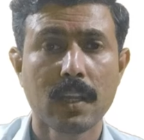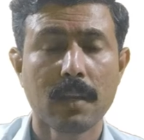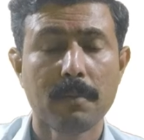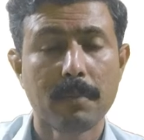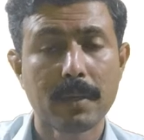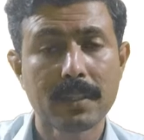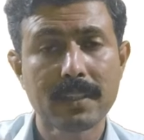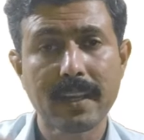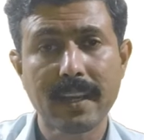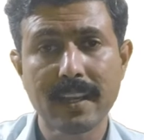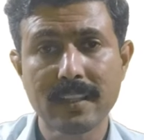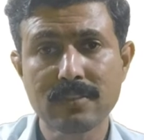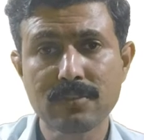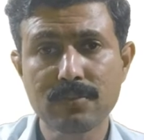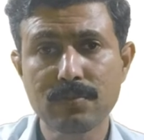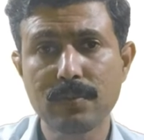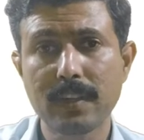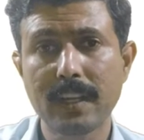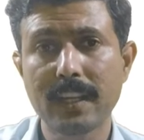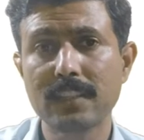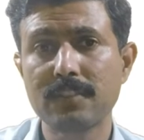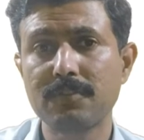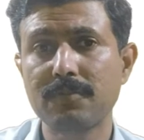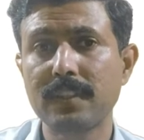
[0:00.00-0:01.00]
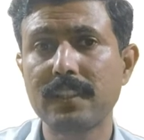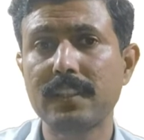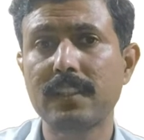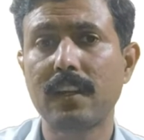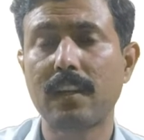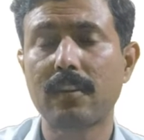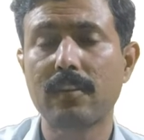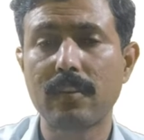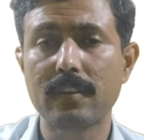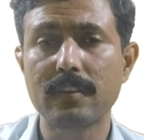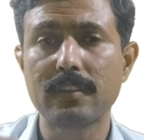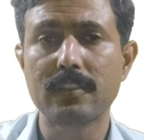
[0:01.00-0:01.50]
But as soon as we
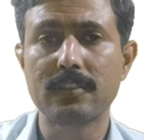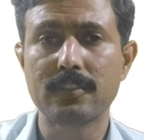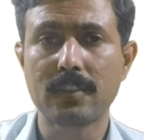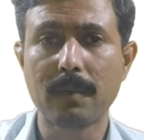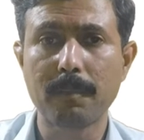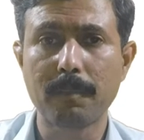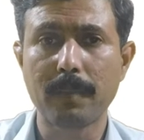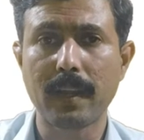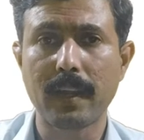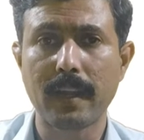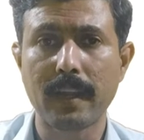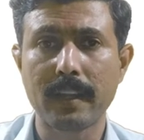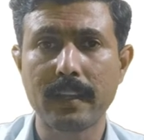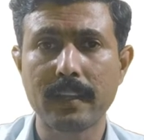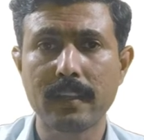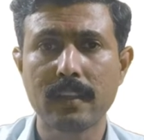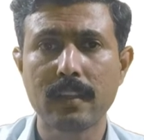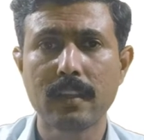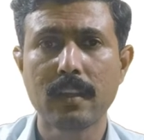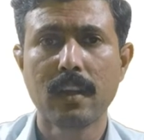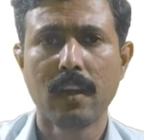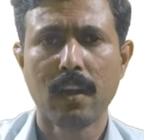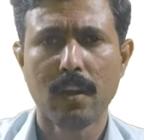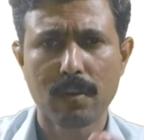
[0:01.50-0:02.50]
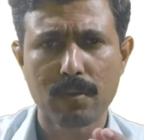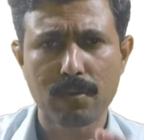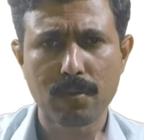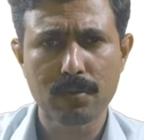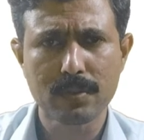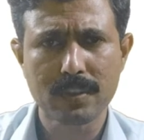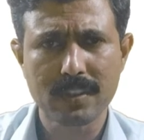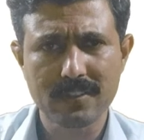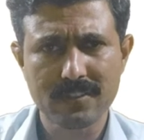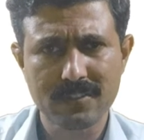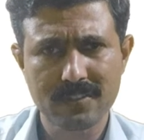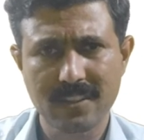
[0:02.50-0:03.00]
turn on the supply,
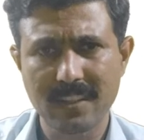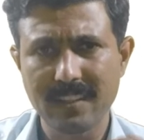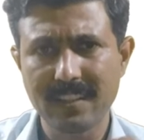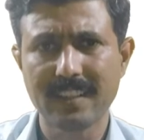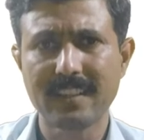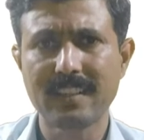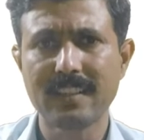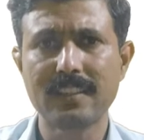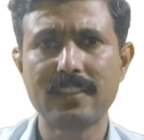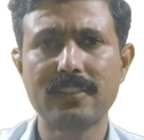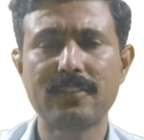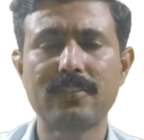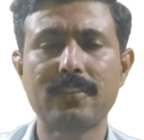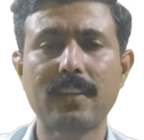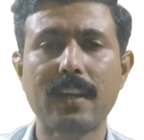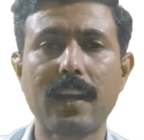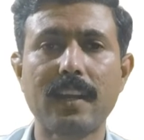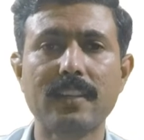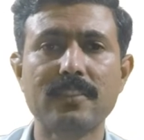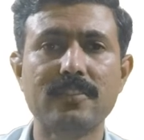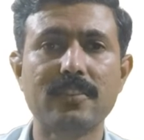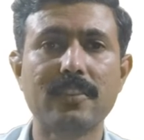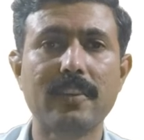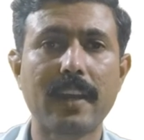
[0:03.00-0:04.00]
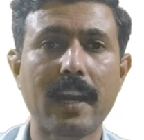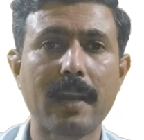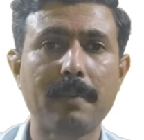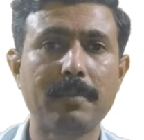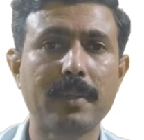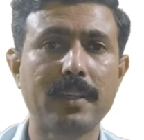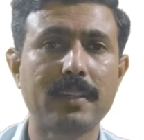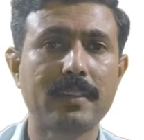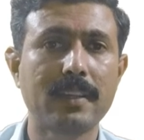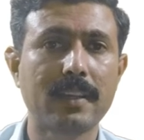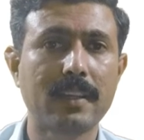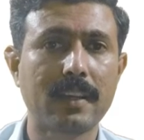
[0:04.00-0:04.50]
rotor suddenly starts
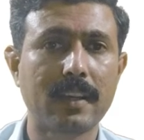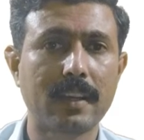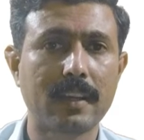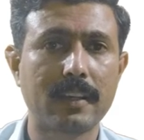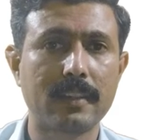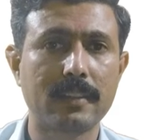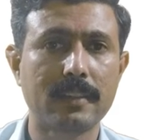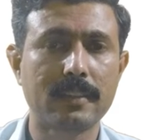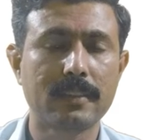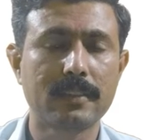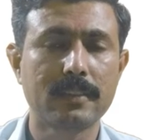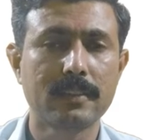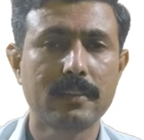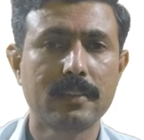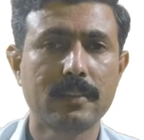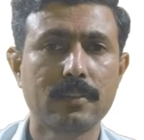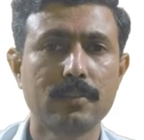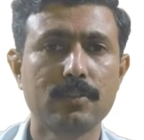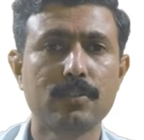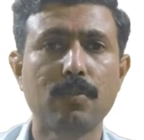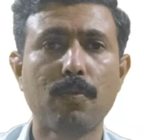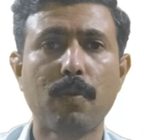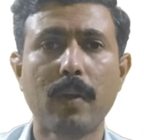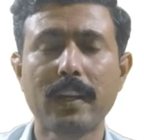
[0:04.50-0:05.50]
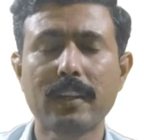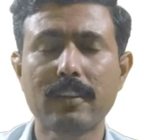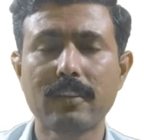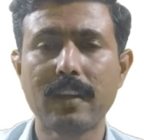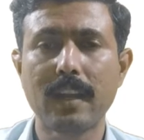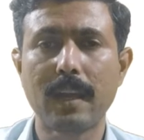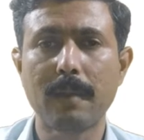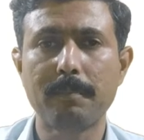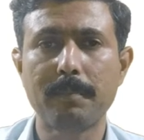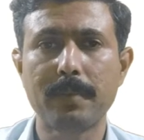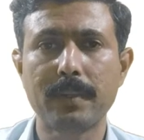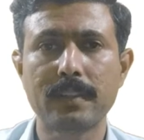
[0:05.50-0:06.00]
grabbing the current. So what will
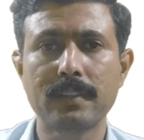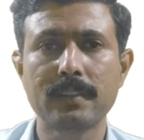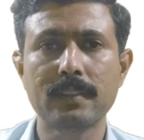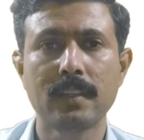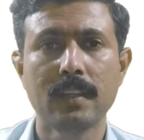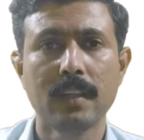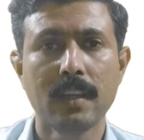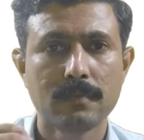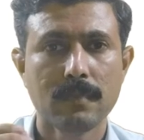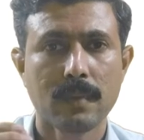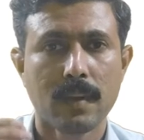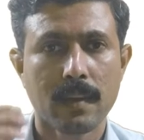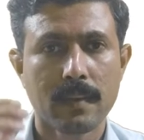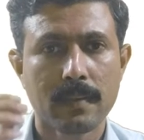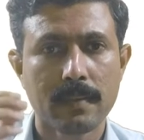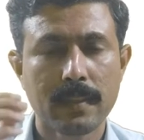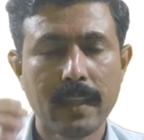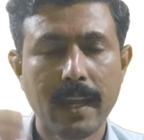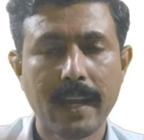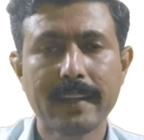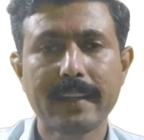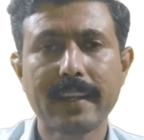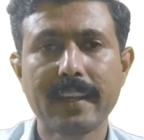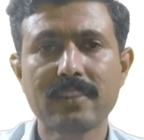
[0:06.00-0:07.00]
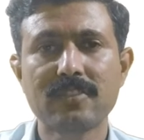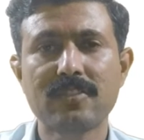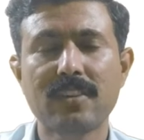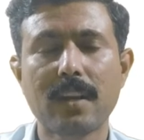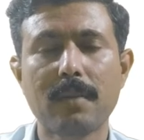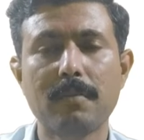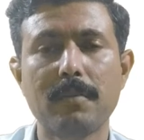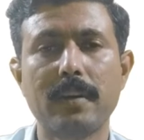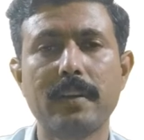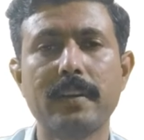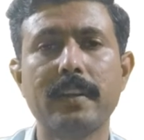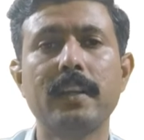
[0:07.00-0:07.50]
happen? That extra
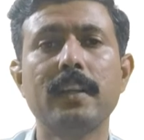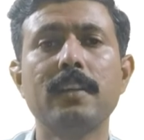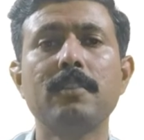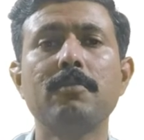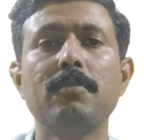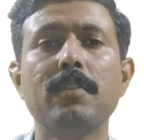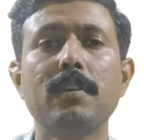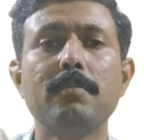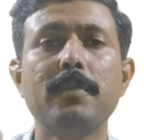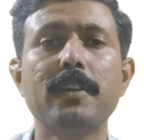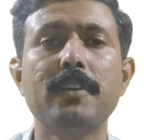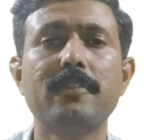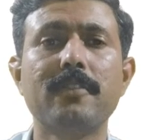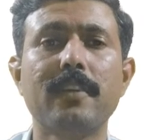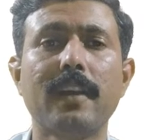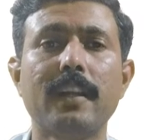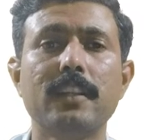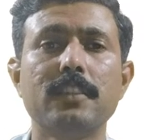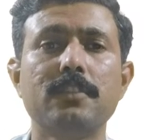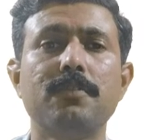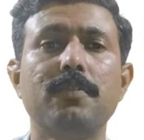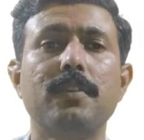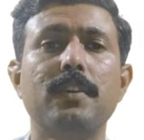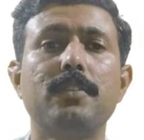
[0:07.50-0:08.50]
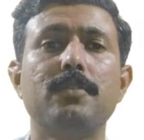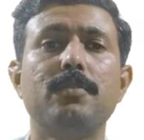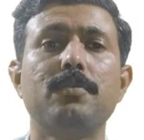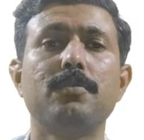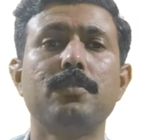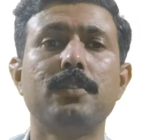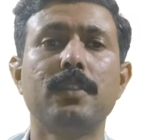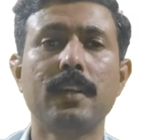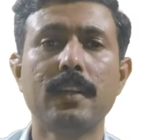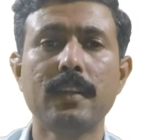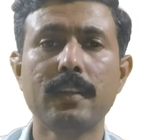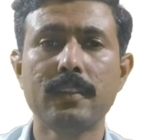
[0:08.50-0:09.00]
burden will be transferred to
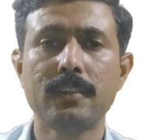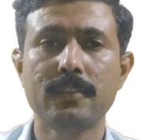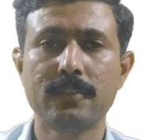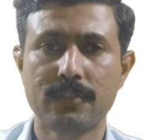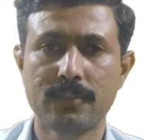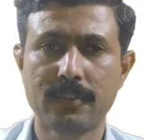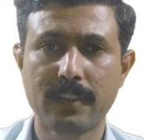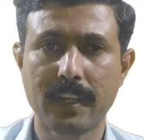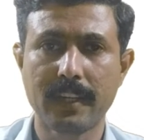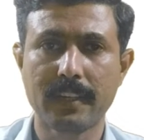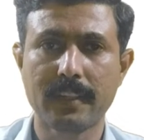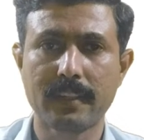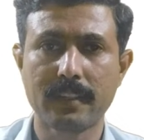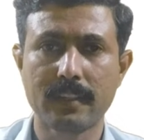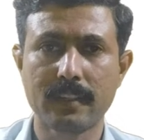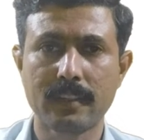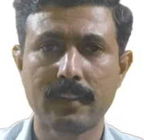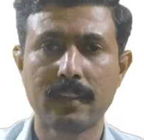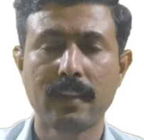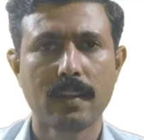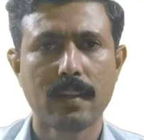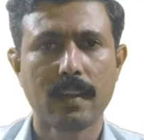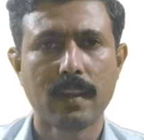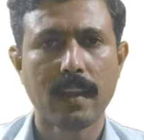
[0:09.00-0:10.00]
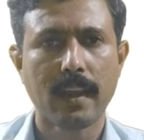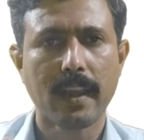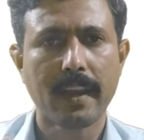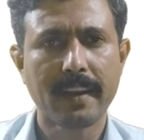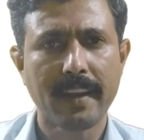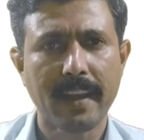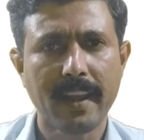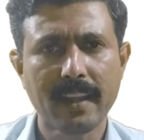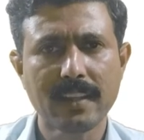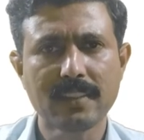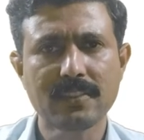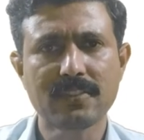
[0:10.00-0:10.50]
the stator, and
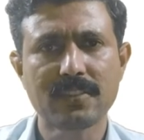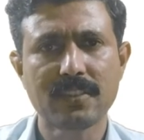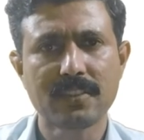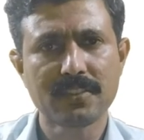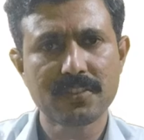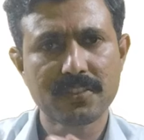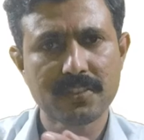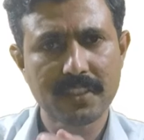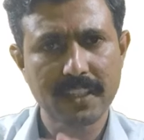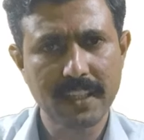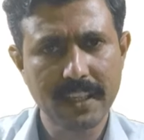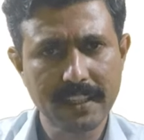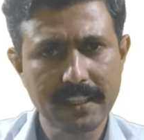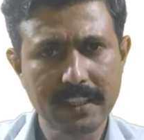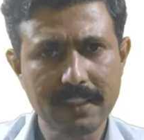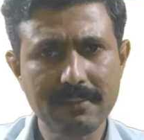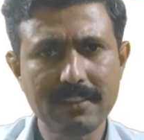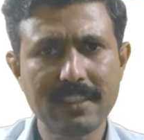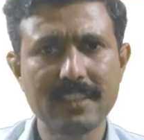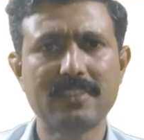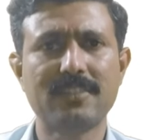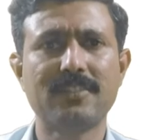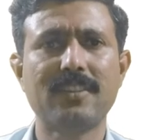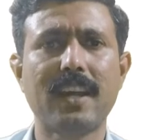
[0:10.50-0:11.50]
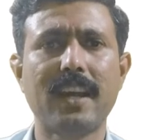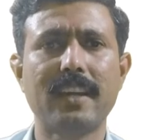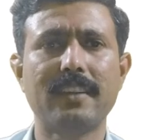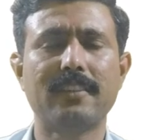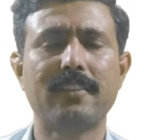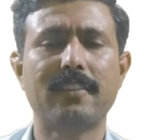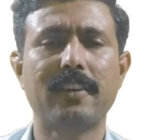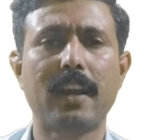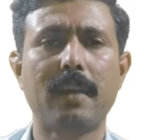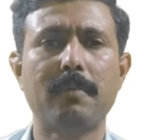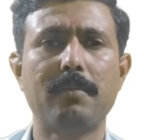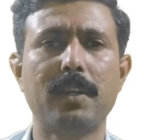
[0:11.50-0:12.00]
hence stator will start
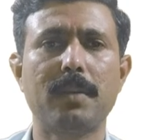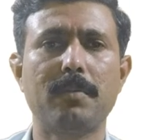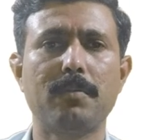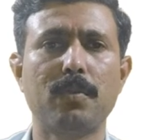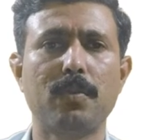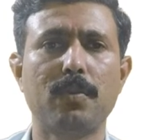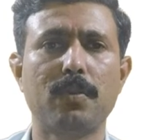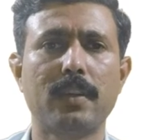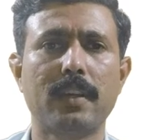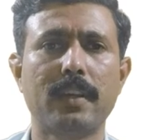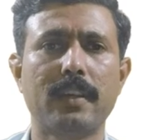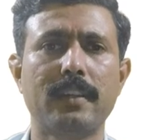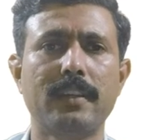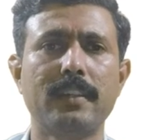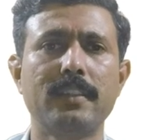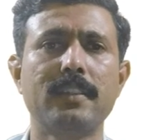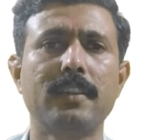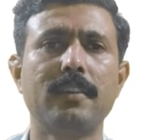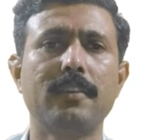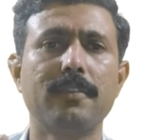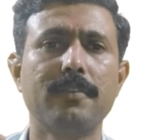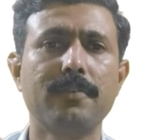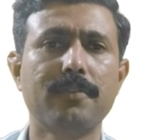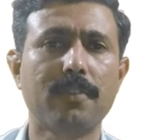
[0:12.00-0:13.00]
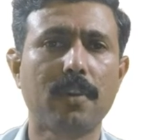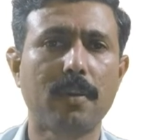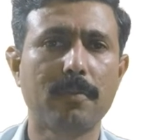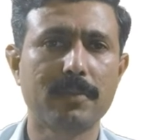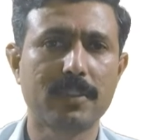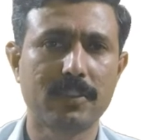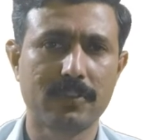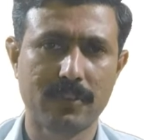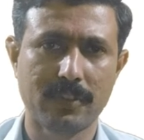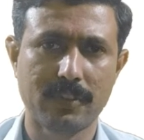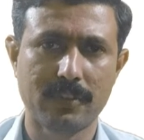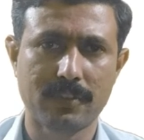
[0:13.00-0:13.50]
grabbing more current from the
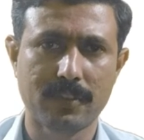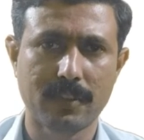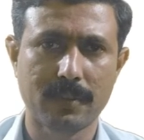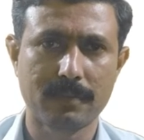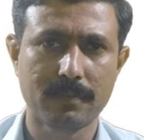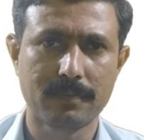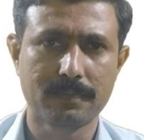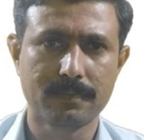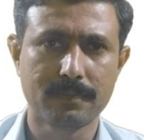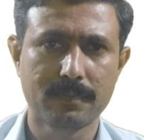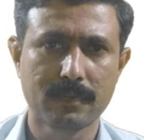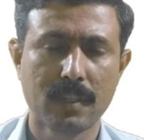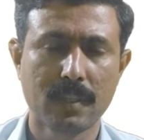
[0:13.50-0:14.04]
system.